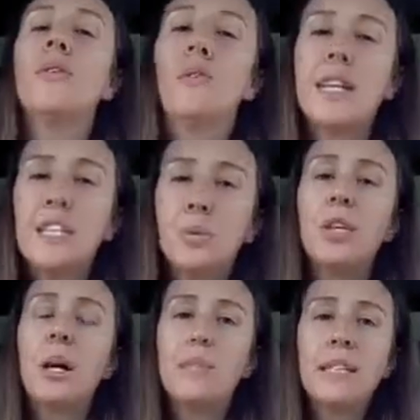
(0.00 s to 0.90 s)
the race when
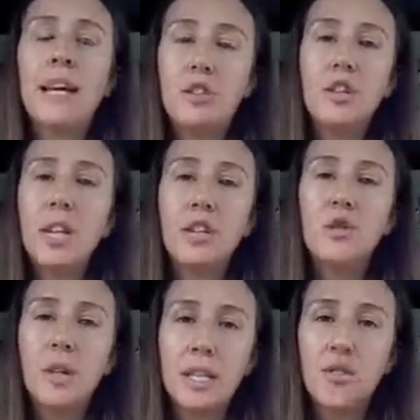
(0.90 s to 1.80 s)
it comes to energetic
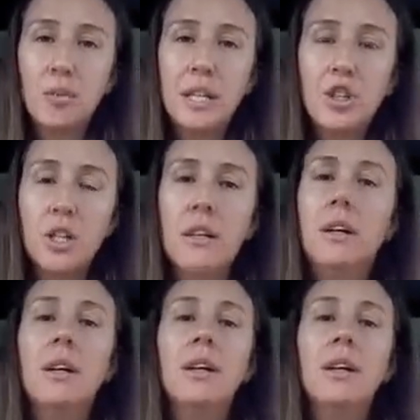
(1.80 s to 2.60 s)
transformation.